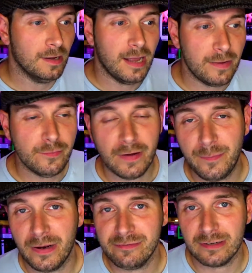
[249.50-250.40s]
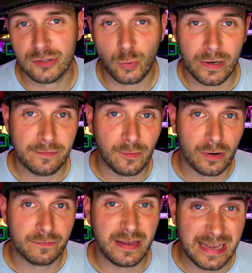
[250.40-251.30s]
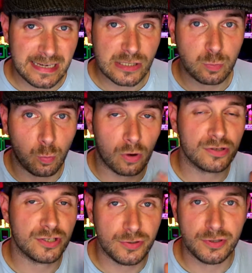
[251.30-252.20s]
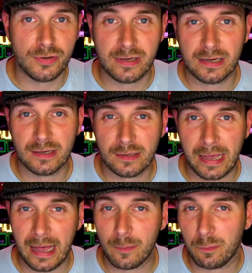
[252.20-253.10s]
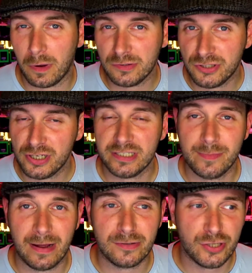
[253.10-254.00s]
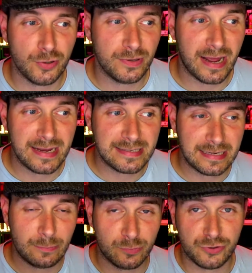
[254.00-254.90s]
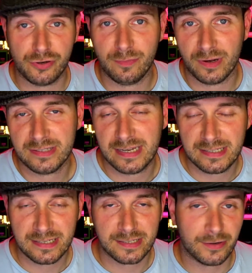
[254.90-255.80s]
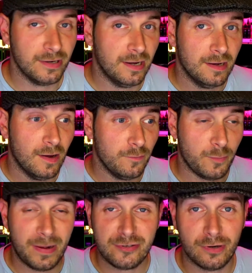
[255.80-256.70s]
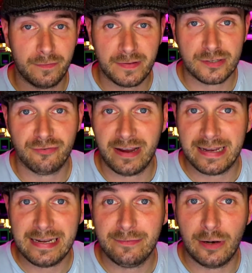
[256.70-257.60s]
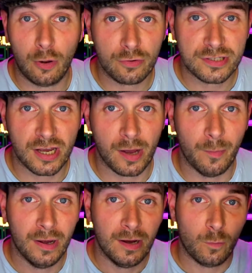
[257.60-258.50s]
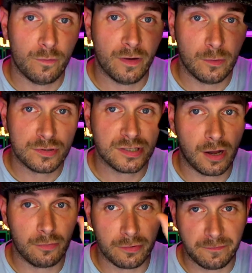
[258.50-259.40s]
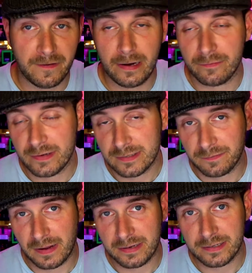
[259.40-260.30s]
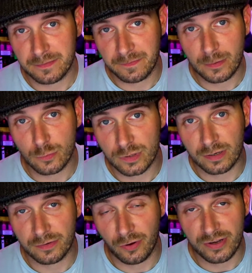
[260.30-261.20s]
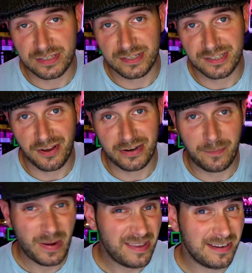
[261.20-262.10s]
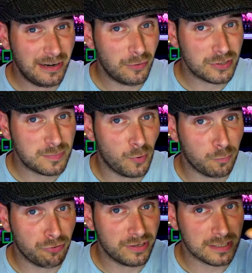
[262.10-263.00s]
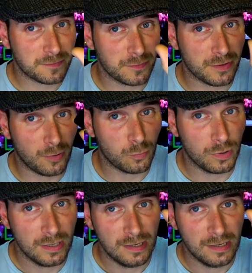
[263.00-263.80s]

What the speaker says: If you're vaping around 25-ish watts, you do get just about 2 days during my testing. So for battery life, that's great. And even long term, with the whole style, the feel of this, the fact that this feels nice and sturdy, better than a lot of Smok products for the whole